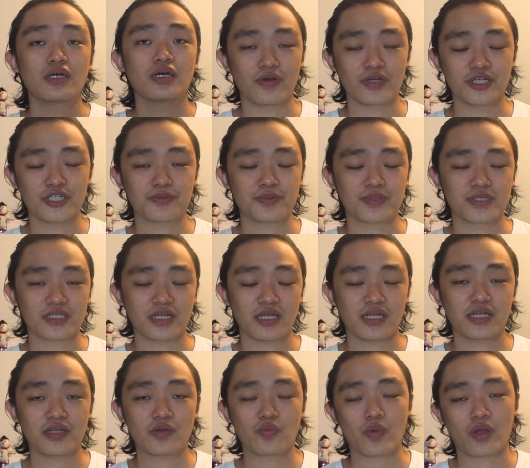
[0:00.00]
for each
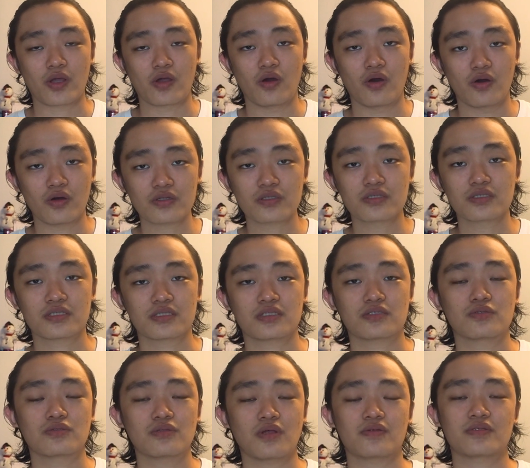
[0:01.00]
person, it will cost
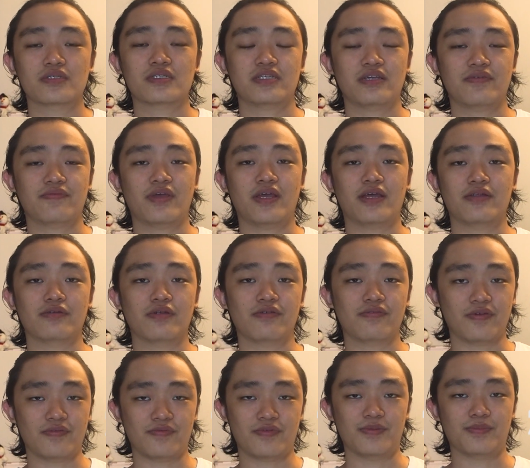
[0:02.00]

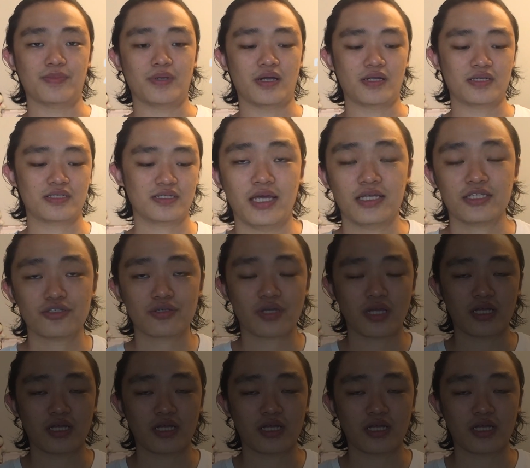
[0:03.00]
2,750 baht. As you